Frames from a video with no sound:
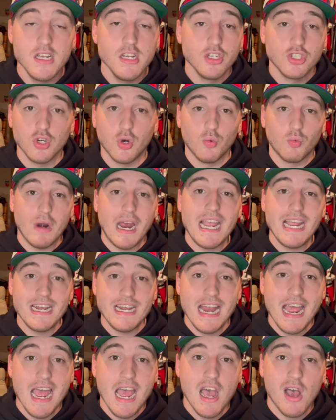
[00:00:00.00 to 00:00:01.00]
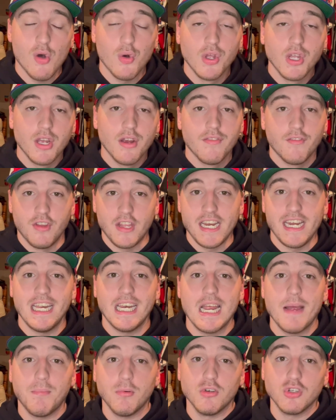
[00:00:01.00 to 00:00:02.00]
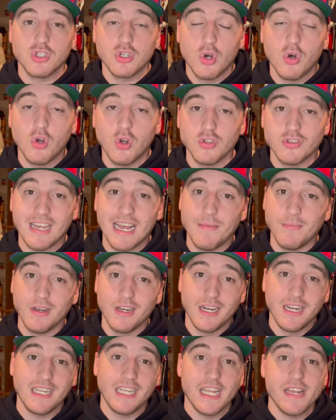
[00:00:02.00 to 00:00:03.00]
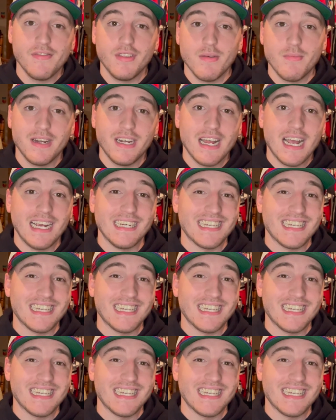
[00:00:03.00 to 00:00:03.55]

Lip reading: So right now, for the Indianapolis Colts, I'm going to give them a nice